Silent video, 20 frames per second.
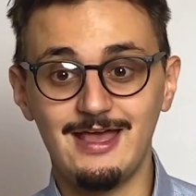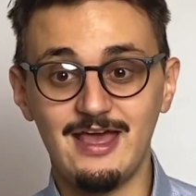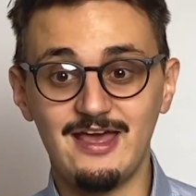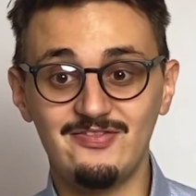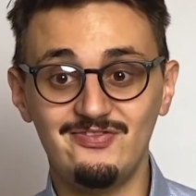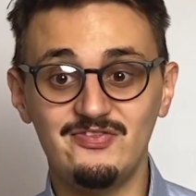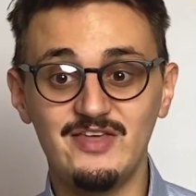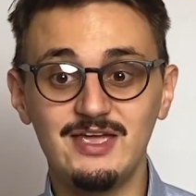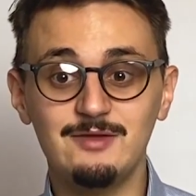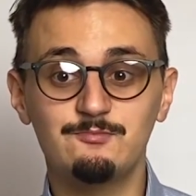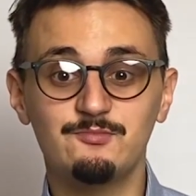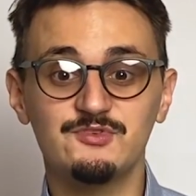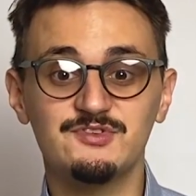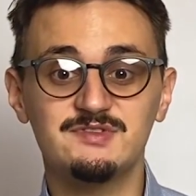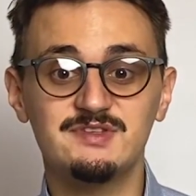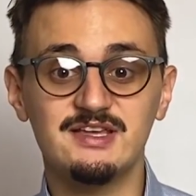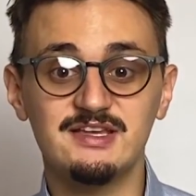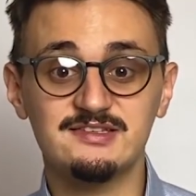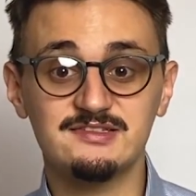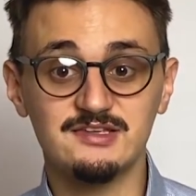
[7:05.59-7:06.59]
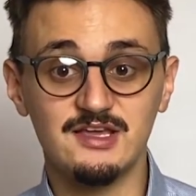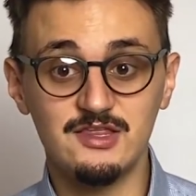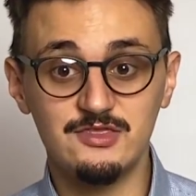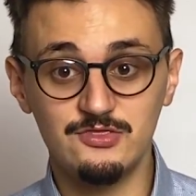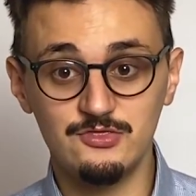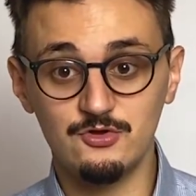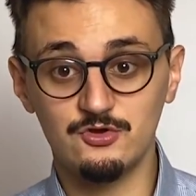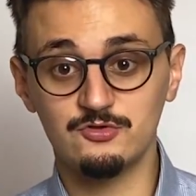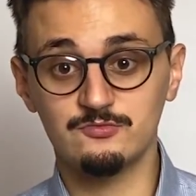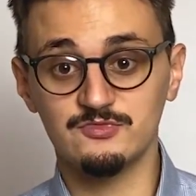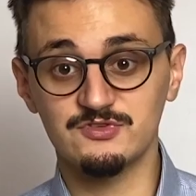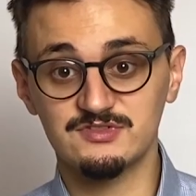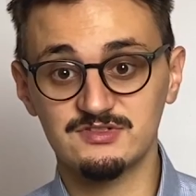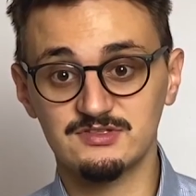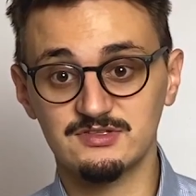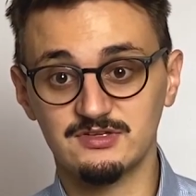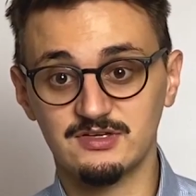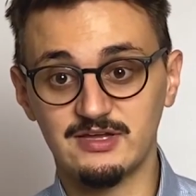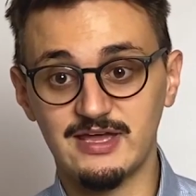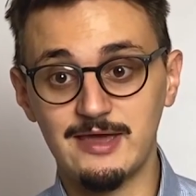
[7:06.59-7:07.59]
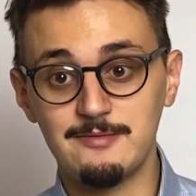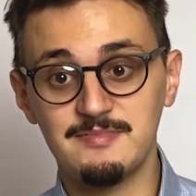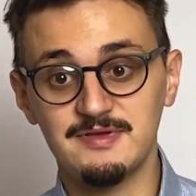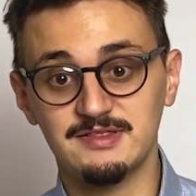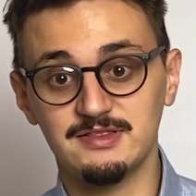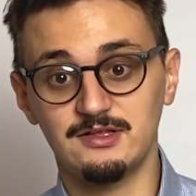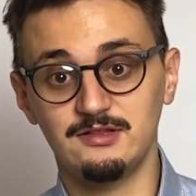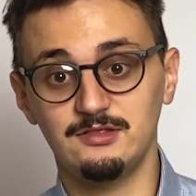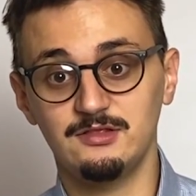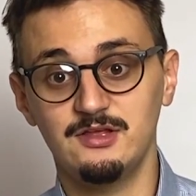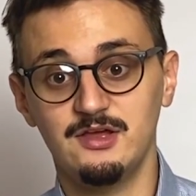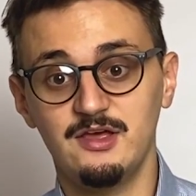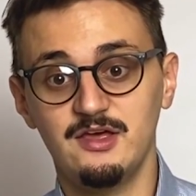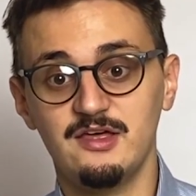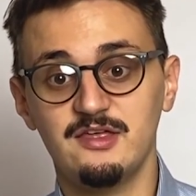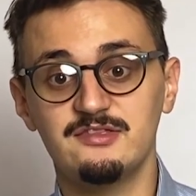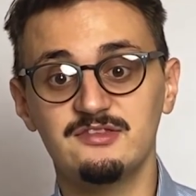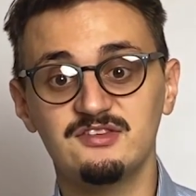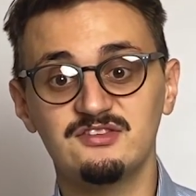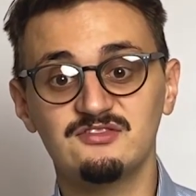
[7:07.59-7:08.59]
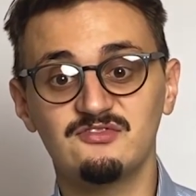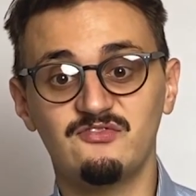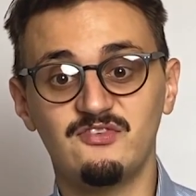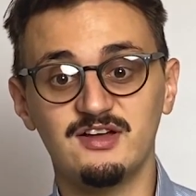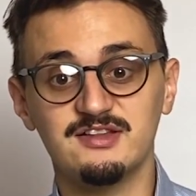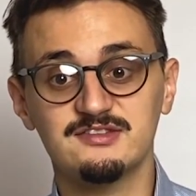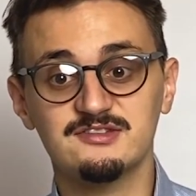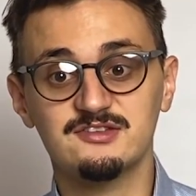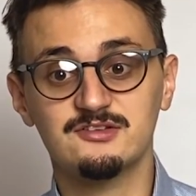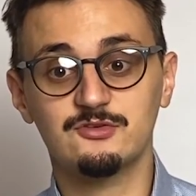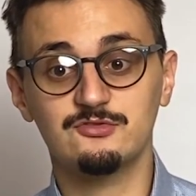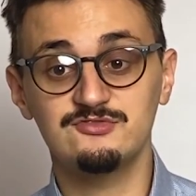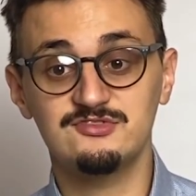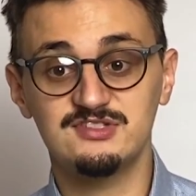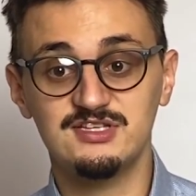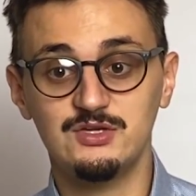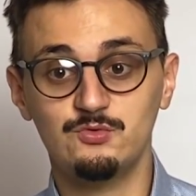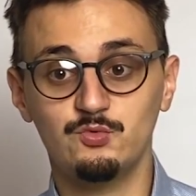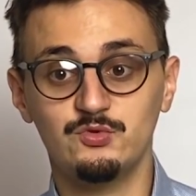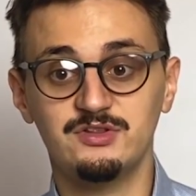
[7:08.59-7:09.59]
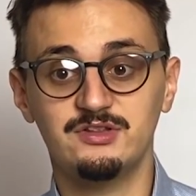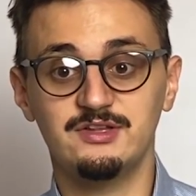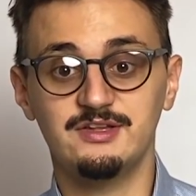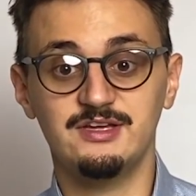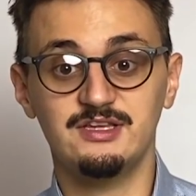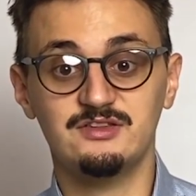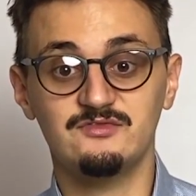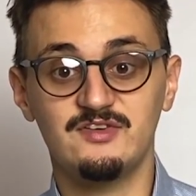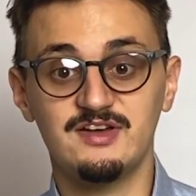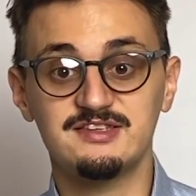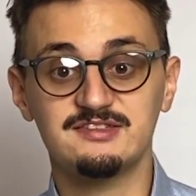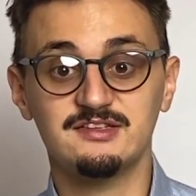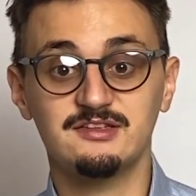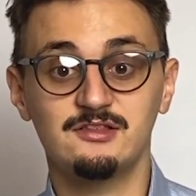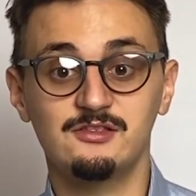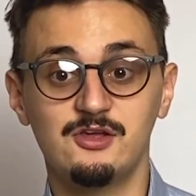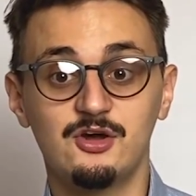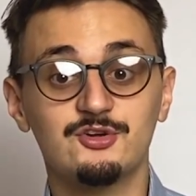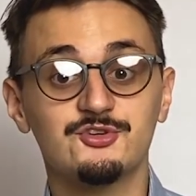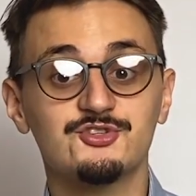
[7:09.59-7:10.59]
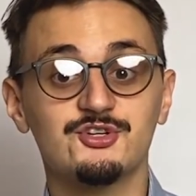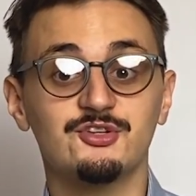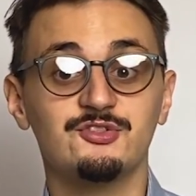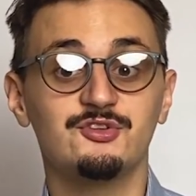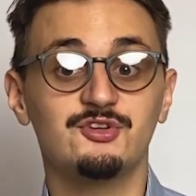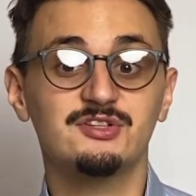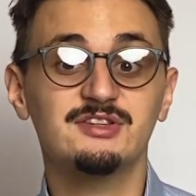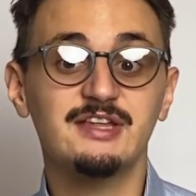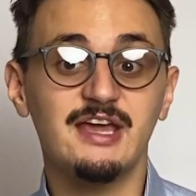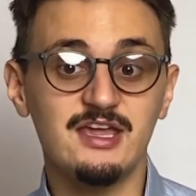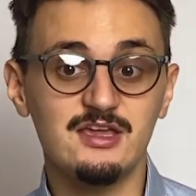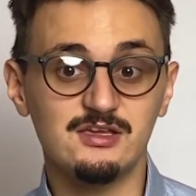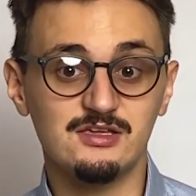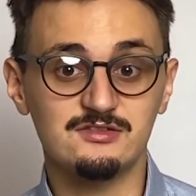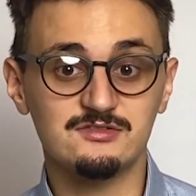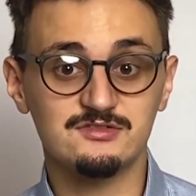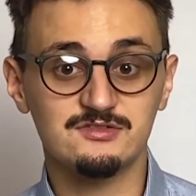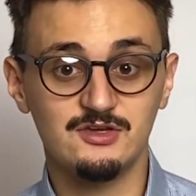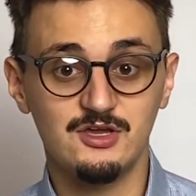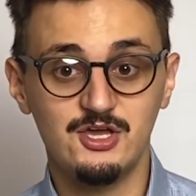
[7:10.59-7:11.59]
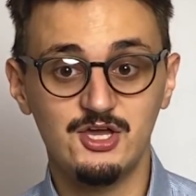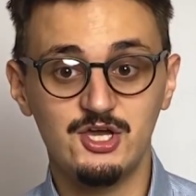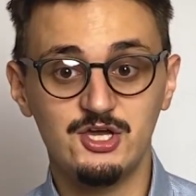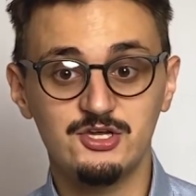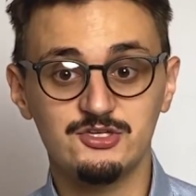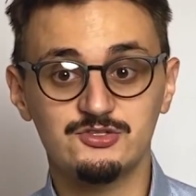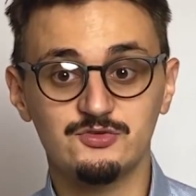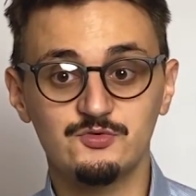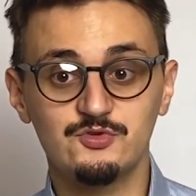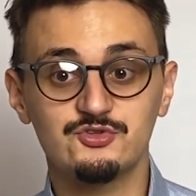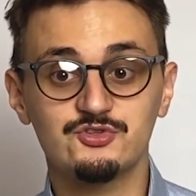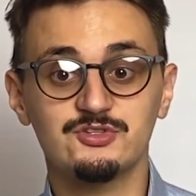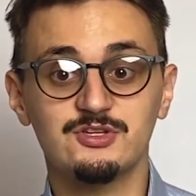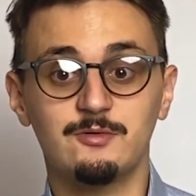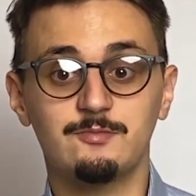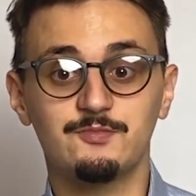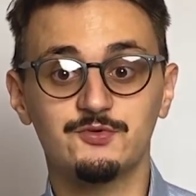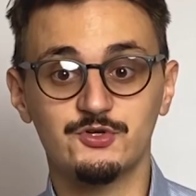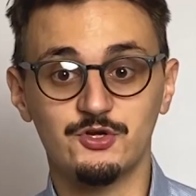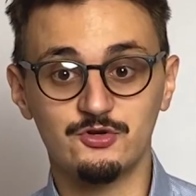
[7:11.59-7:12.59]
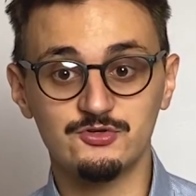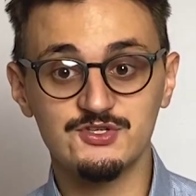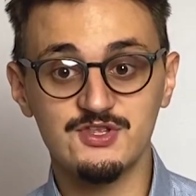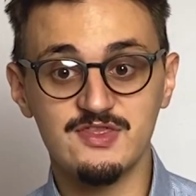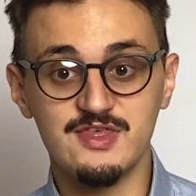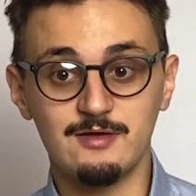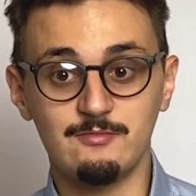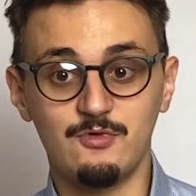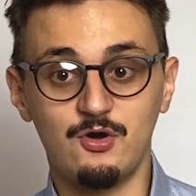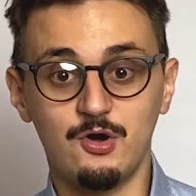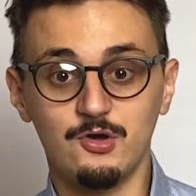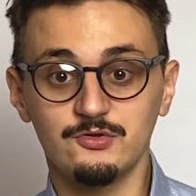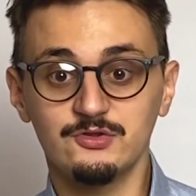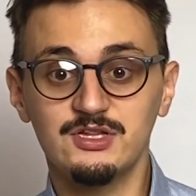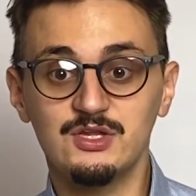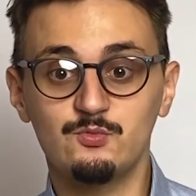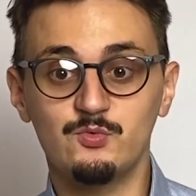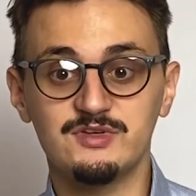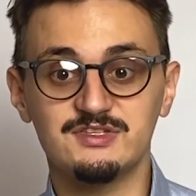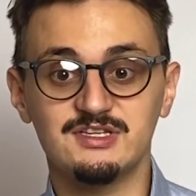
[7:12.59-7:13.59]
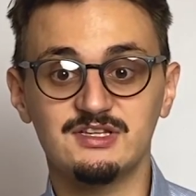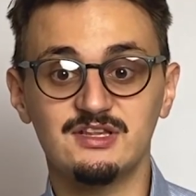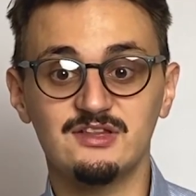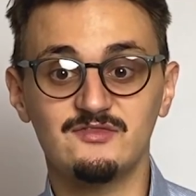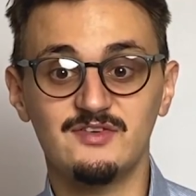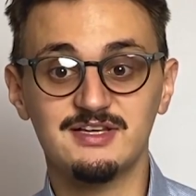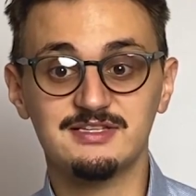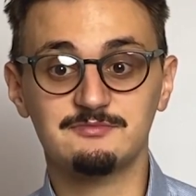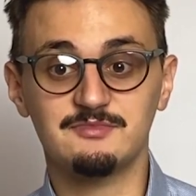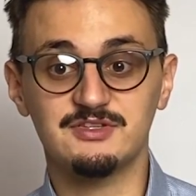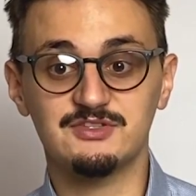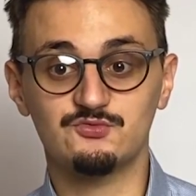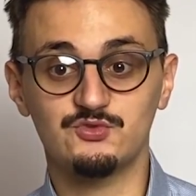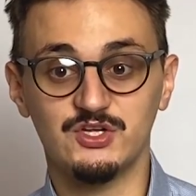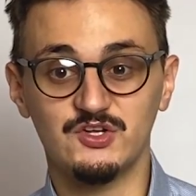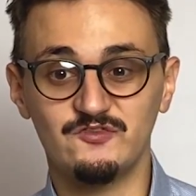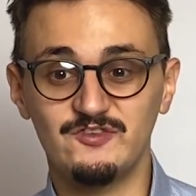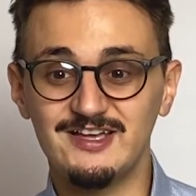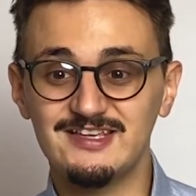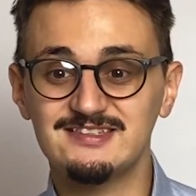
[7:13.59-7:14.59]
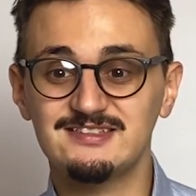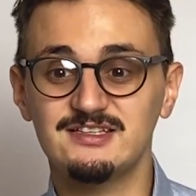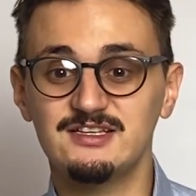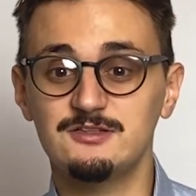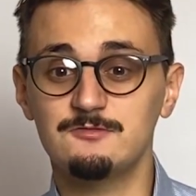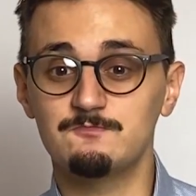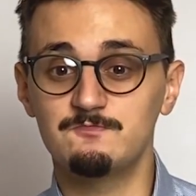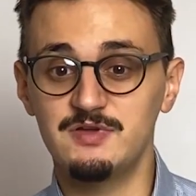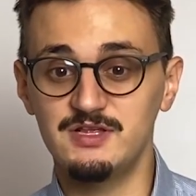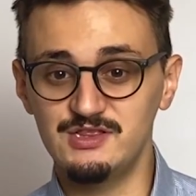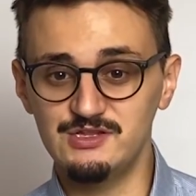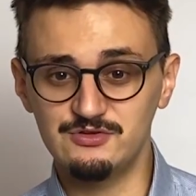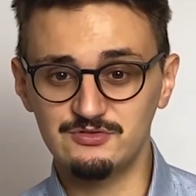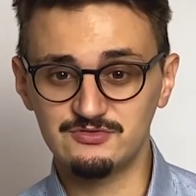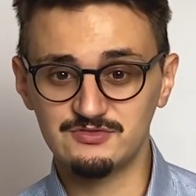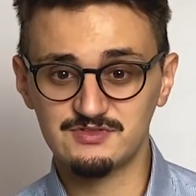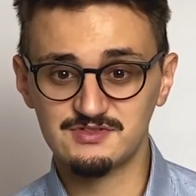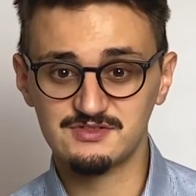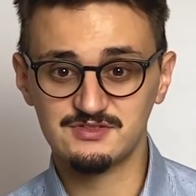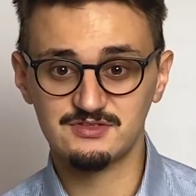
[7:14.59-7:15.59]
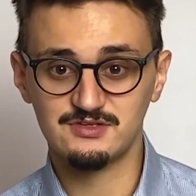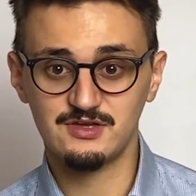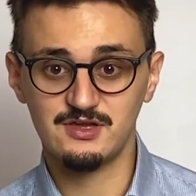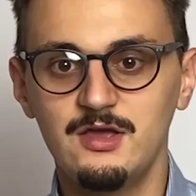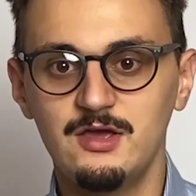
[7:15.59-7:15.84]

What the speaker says: As they possess enormous capital, these funds consequently invest in large undertakings, so you should approach them only with an investment request in billions.